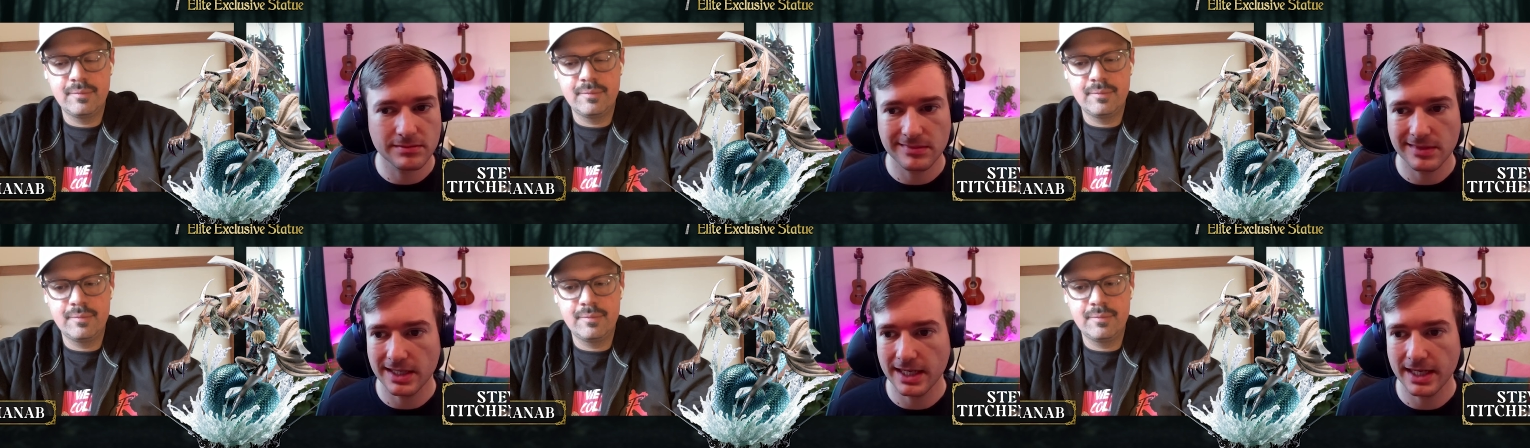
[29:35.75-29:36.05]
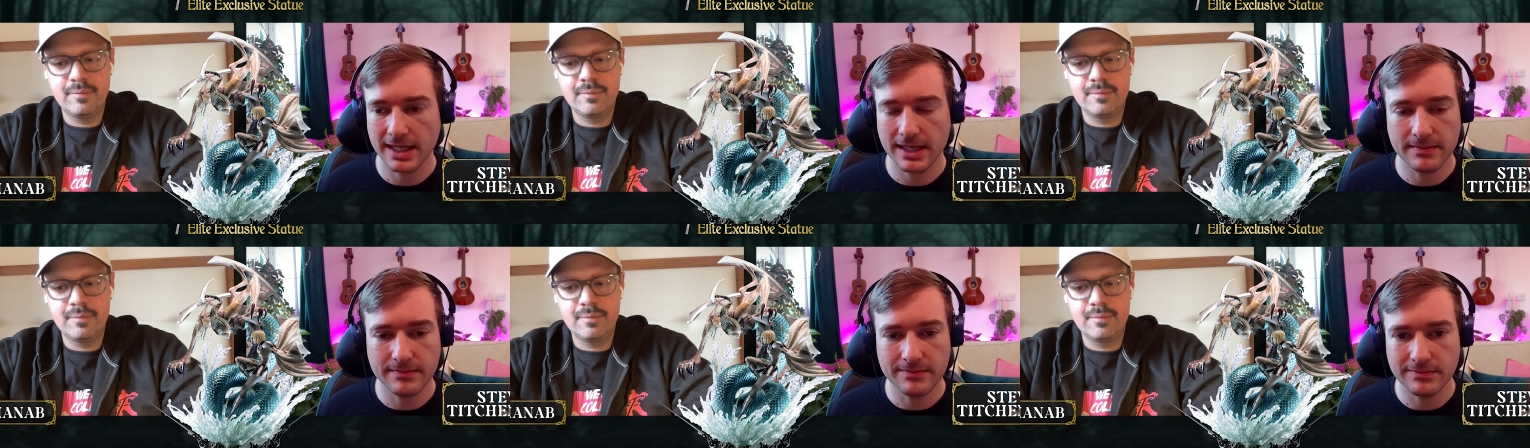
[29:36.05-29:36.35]

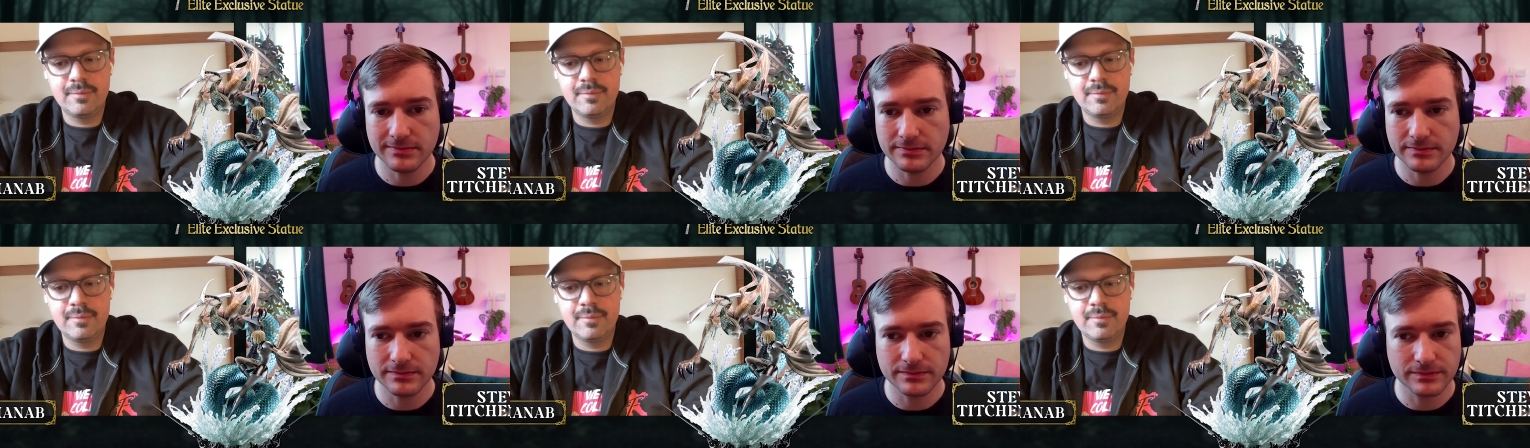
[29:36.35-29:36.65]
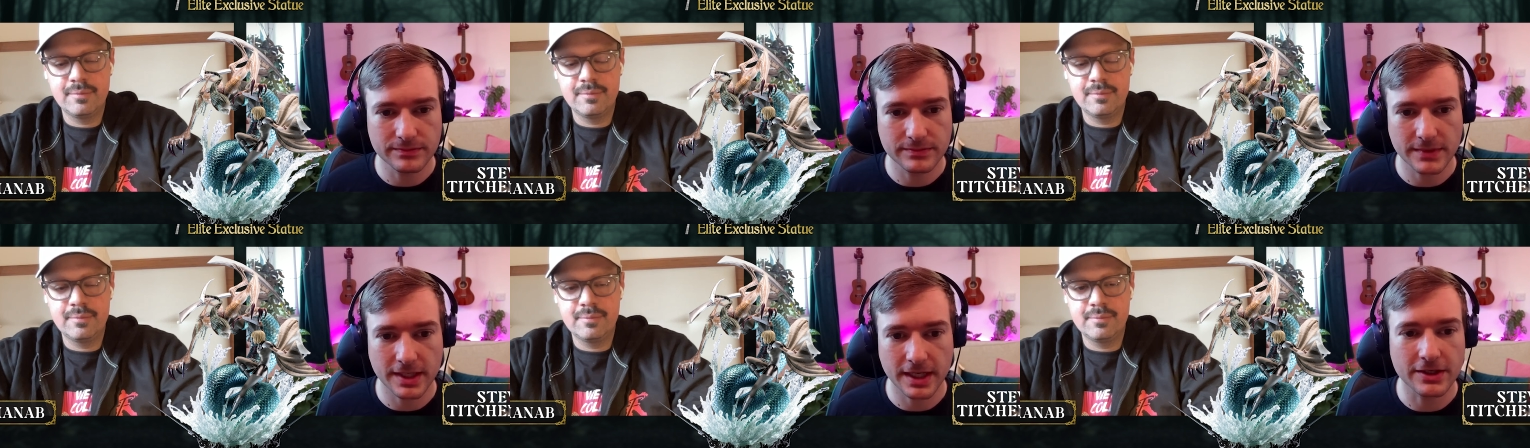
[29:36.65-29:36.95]
Speaker 1: um,
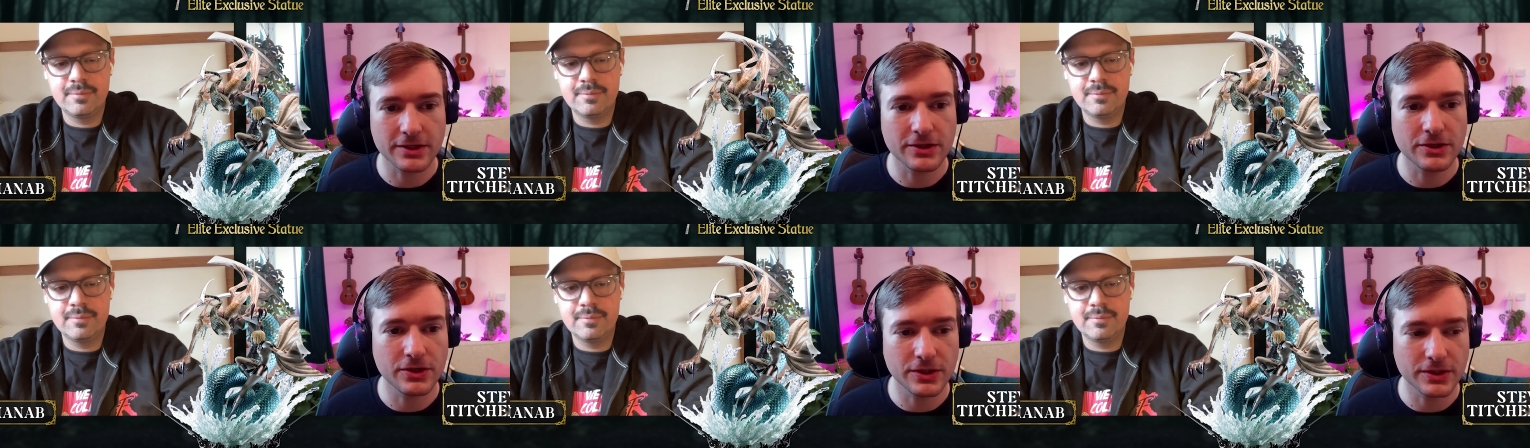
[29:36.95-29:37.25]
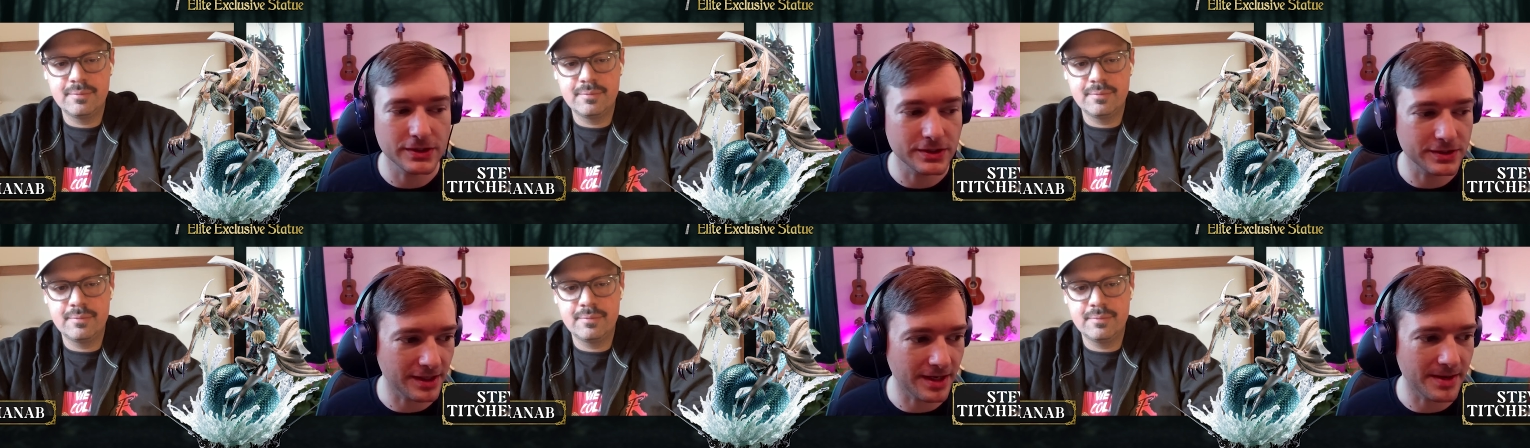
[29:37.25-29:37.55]
a
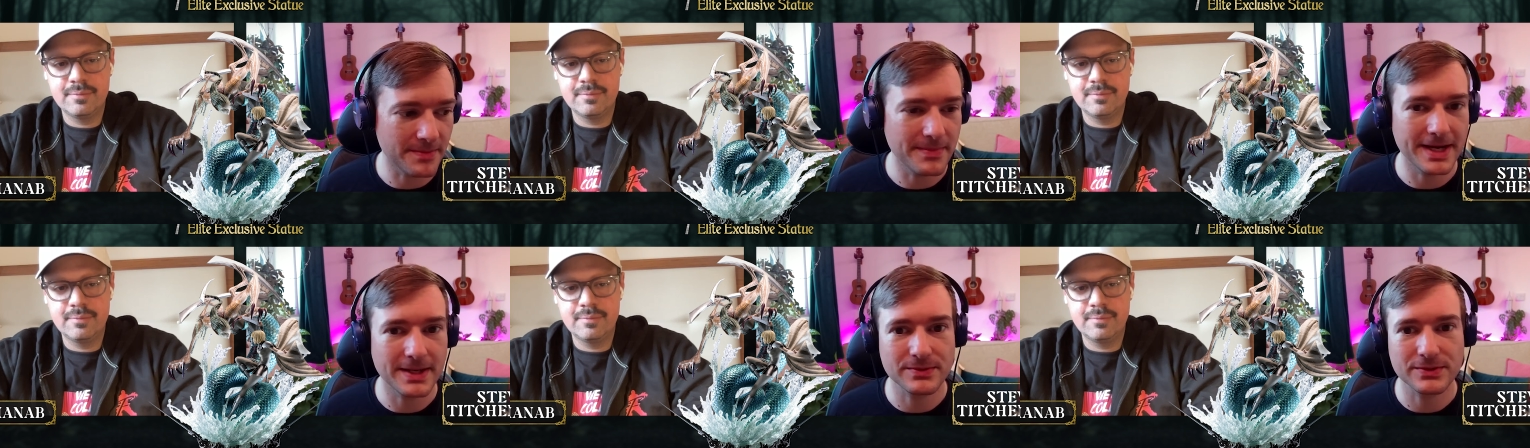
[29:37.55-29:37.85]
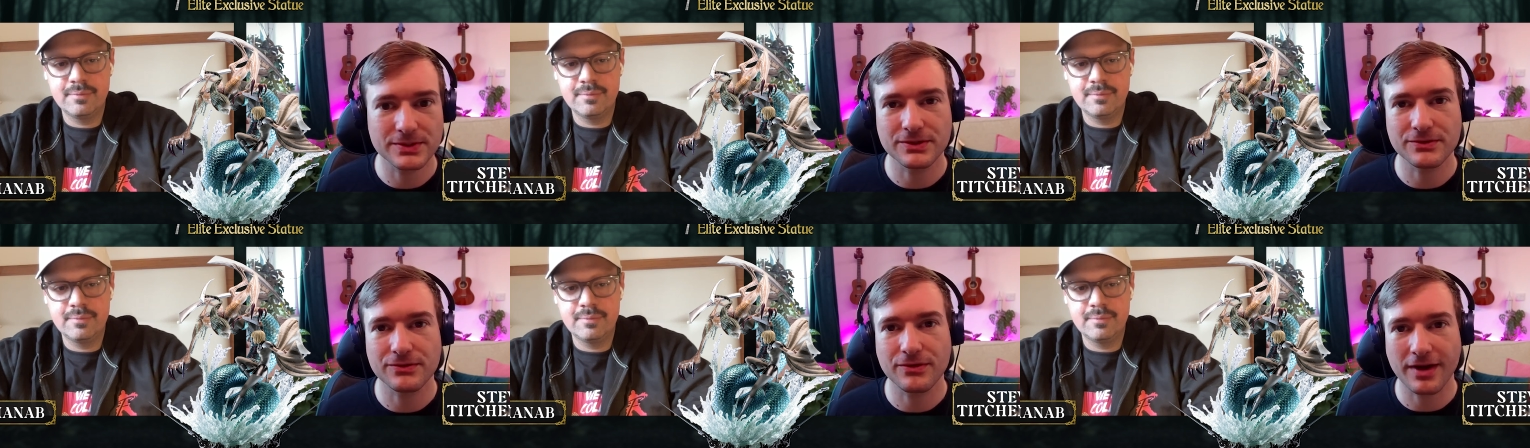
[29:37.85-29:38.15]
good amount of